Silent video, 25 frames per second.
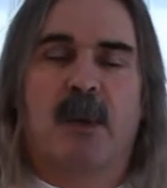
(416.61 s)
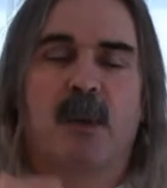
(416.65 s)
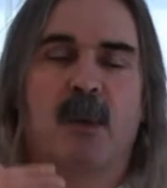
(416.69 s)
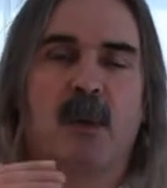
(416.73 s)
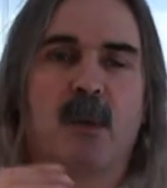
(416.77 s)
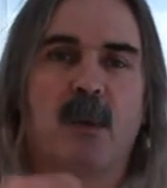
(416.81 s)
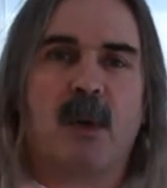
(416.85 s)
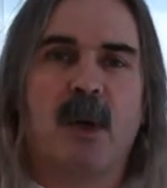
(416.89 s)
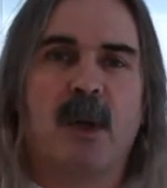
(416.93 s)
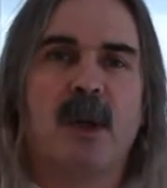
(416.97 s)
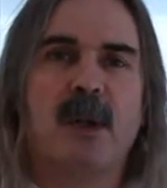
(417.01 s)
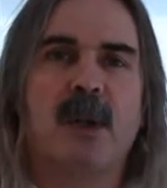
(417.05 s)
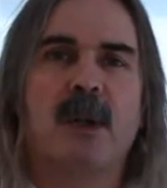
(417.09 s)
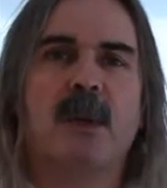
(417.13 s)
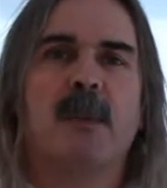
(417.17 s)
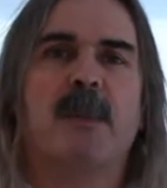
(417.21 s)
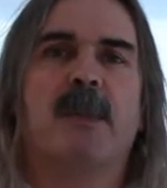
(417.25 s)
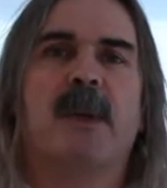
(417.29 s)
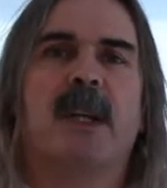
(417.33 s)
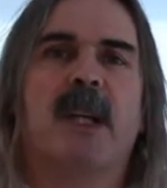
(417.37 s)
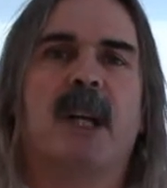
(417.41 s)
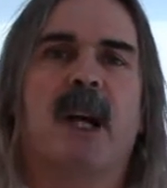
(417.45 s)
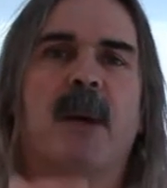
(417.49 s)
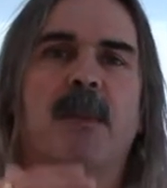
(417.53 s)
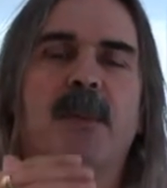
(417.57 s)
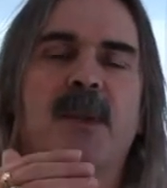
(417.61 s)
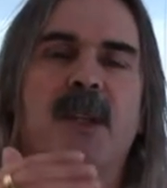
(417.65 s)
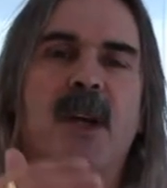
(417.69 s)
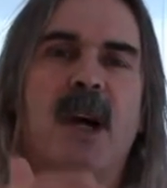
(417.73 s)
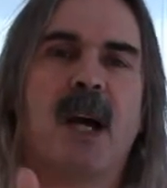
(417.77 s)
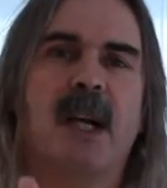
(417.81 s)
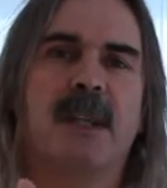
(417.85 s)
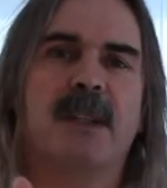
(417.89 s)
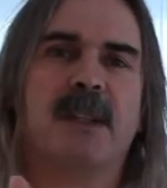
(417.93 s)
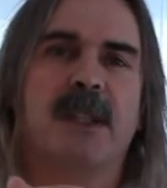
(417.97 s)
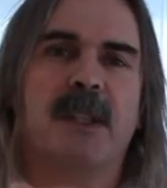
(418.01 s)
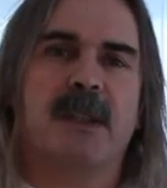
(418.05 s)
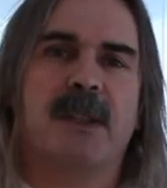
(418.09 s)
will become
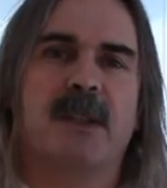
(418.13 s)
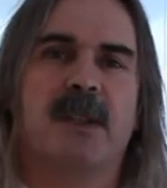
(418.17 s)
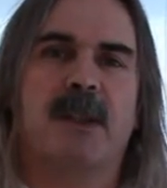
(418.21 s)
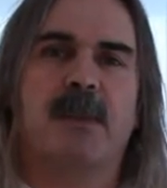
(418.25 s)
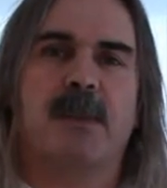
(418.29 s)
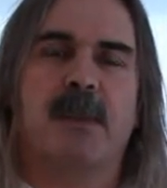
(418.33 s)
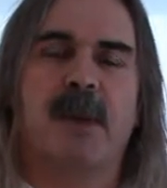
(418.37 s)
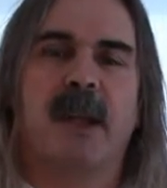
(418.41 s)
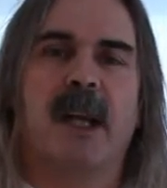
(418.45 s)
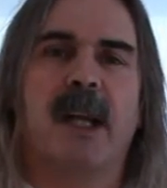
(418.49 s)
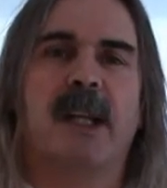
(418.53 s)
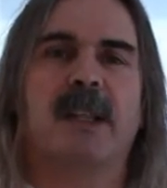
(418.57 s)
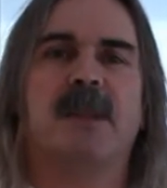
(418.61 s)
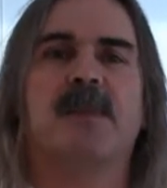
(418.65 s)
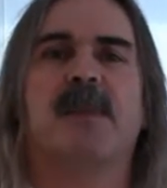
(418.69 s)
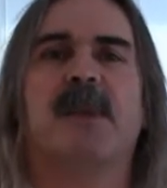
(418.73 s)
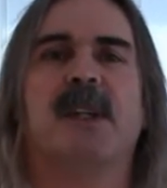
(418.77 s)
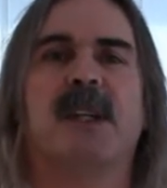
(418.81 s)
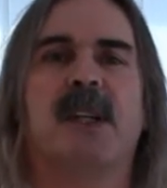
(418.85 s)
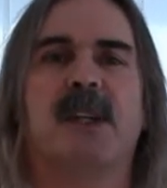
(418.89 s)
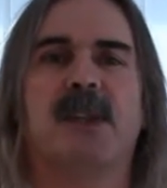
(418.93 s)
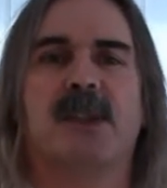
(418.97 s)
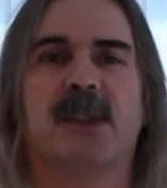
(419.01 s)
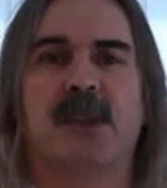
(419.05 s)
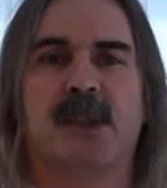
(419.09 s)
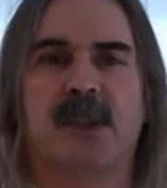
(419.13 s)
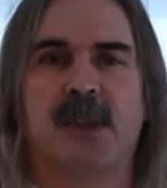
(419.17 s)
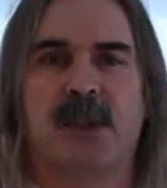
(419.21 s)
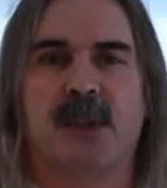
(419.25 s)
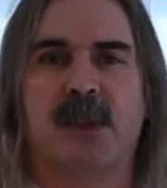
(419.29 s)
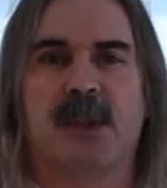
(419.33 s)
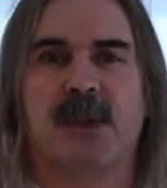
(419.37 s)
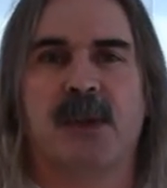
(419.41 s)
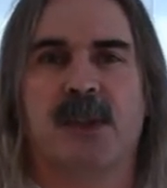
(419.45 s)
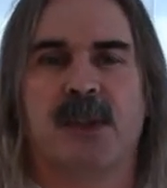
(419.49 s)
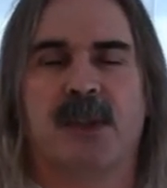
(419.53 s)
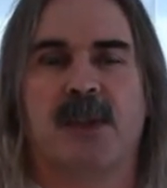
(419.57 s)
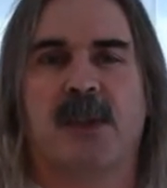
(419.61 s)
toxic to the plants because they're
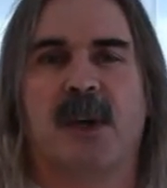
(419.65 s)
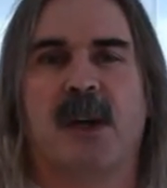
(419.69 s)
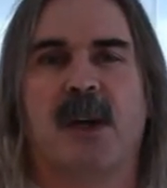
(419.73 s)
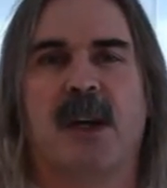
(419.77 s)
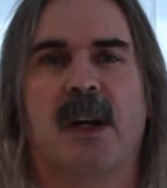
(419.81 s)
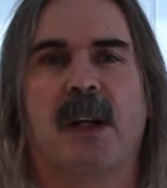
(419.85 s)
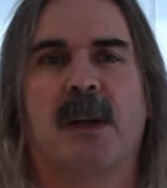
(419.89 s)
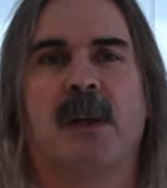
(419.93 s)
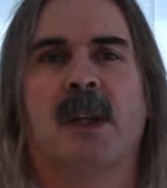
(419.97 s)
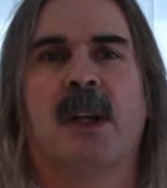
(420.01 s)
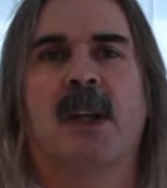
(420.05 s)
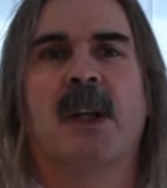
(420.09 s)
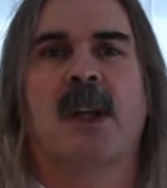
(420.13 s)
too strong.